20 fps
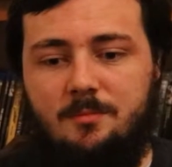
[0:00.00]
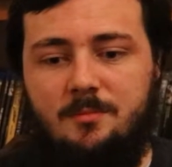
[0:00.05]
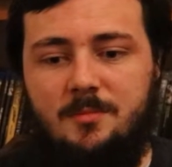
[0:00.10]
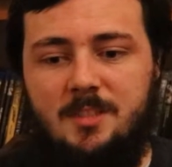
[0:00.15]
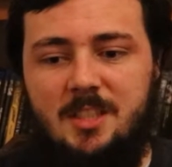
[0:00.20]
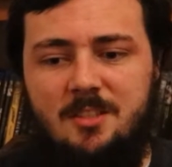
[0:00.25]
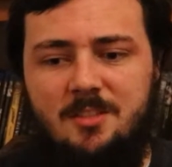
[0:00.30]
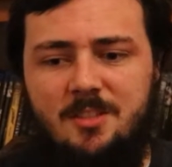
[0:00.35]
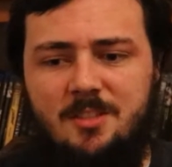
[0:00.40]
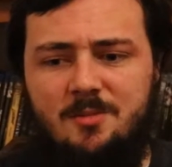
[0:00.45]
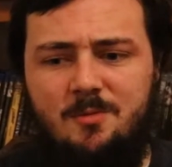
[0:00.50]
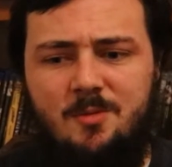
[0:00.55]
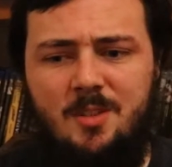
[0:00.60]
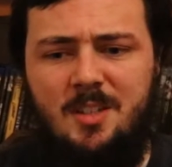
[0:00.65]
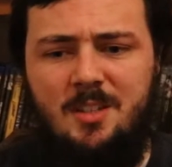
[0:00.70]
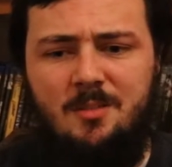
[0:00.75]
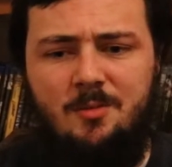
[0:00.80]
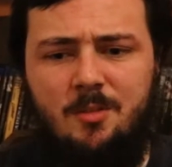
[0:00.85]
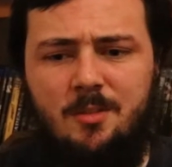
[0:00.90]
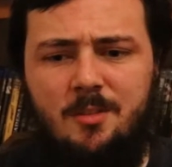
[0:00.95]
It just
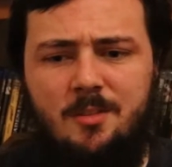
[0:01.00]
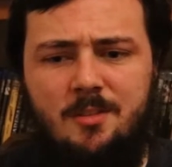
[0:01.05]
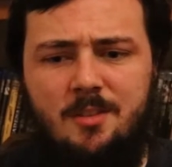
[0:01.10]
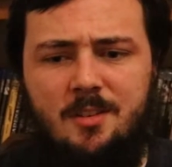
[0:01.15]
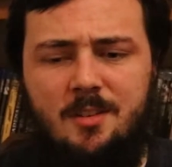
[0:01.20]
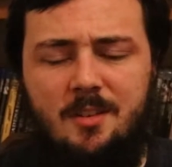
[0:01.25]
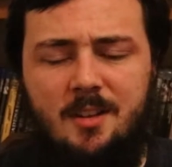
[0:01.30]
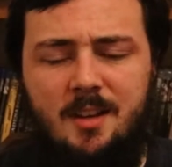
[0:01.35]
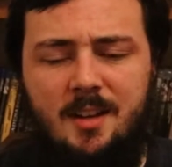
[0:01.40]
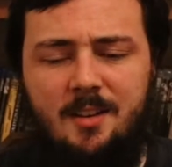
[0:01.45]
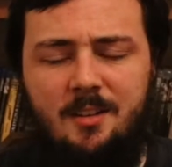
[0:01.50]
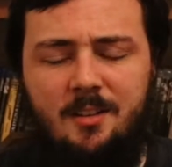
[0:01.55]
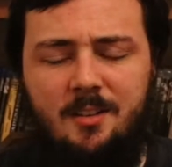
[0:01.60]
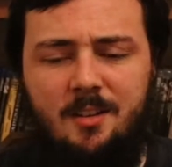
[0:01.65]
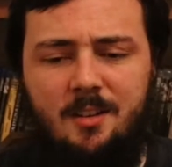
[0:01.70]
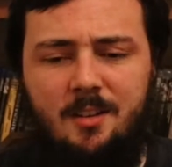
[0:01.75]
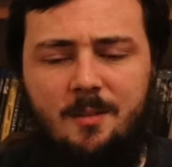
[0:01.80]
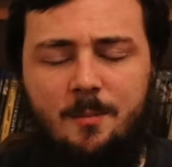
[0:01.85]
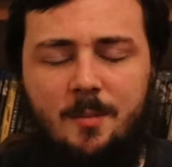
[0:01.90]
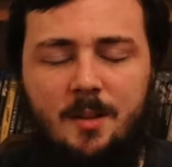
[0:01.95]
really ruins it.
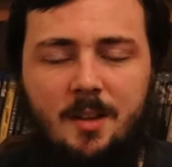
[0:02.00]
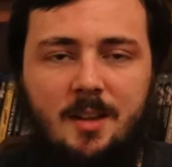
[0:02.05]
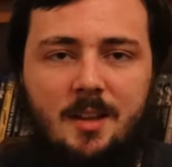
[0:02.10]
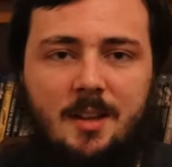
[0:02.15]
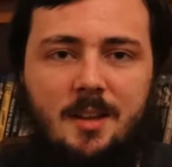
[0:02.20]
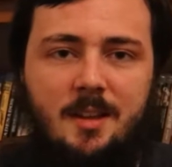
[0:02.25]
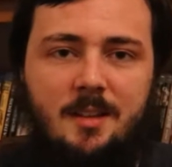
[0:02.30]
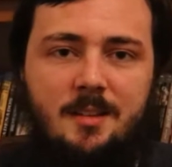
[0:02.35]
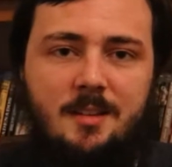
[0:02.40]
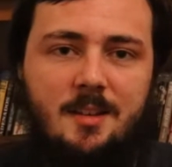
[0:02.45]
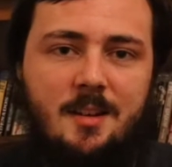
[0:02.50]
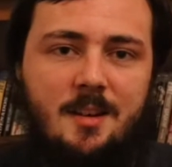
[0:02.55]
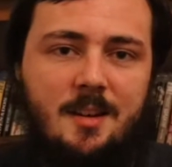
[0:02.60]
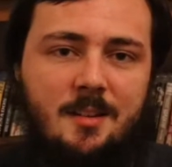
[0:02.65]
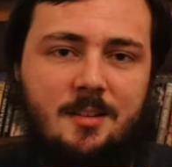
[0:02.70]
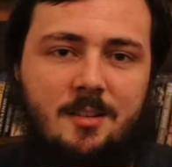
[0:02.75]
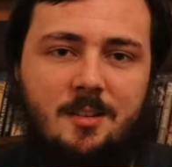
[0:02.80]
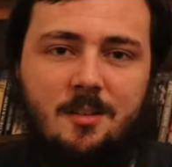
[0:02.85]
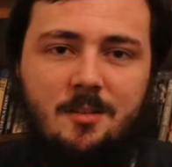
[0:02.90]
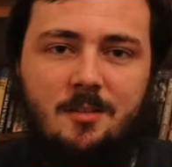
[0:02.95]
And yeah,
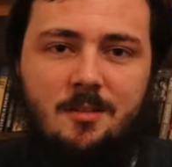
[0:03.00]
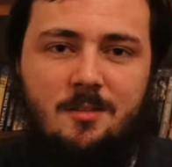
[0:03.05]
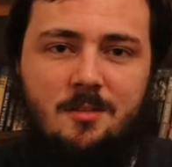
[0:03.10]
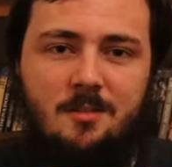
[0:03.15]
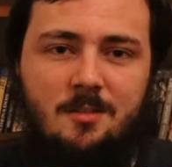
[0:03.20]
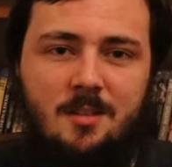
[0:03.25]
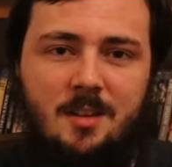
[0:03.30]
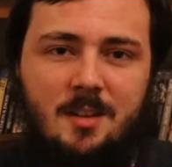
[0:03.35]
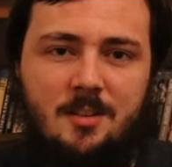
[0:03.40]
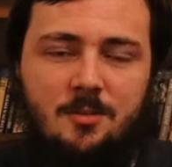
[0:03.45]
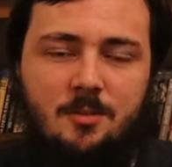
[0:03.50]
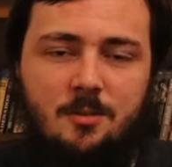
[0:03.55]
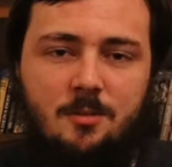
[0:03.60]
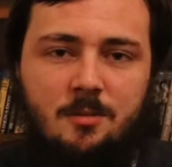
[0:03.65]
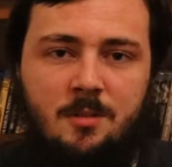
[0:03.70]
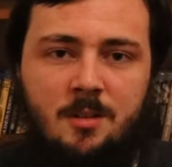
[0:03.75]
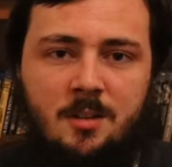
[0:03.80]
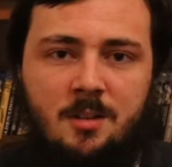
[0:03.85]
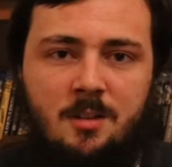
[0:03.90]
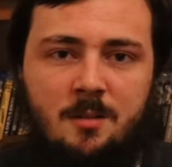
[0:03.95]
you know, the
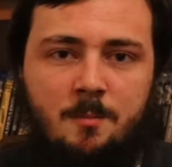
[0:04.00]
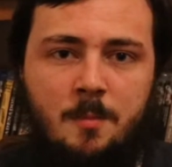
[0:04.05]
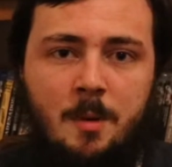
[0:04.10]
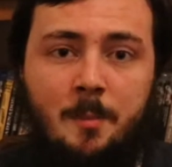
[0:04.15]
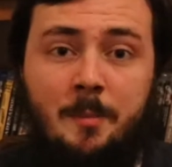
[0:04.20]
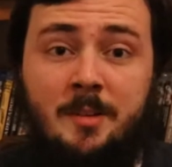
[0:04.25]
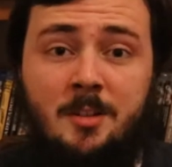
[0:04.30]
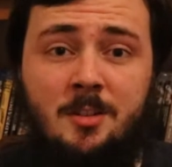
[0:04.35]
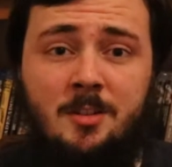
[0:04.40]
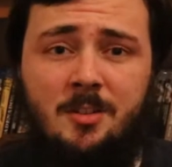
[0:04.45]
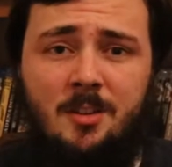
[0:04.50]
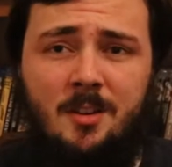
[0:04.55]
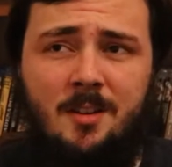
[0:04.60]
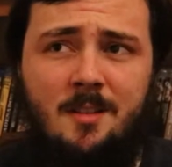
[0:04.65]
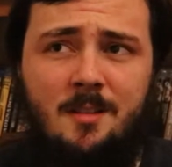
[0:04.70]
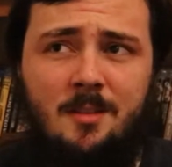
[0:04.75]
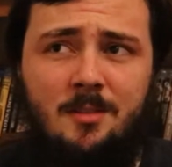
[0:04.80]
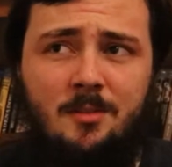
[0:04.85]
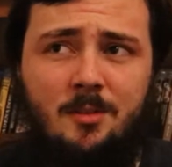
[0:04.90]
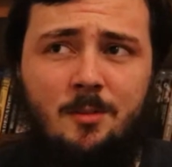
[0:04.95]
actual mummy design in
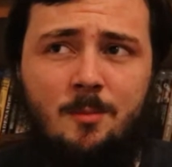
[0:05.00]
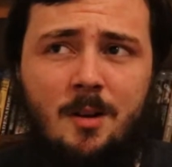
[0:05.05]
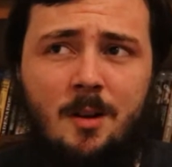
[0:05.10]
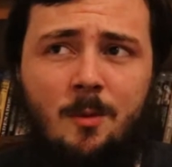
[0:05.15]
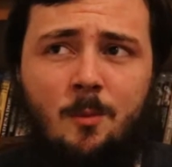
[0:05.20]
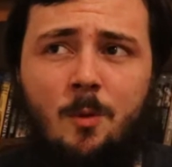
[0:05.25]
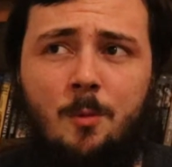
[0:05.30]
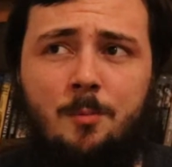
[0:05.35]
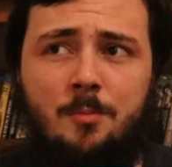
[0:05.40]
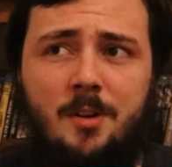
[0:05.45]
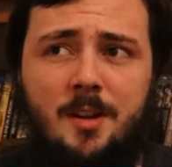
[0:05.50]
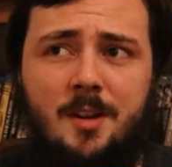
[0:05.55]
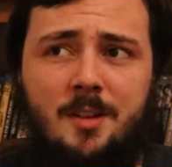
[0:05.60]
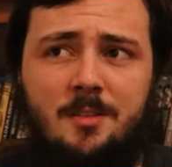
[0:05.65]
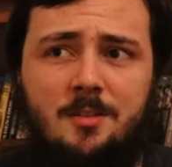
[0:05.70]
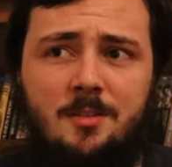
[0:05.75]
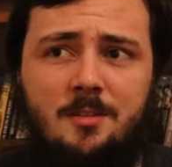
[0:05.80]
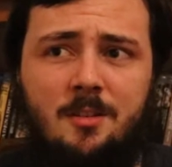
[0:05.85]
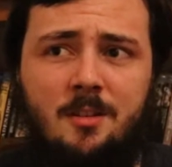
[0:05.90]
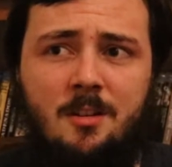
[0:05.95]
this film I will
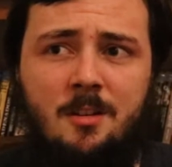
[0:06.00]
praise.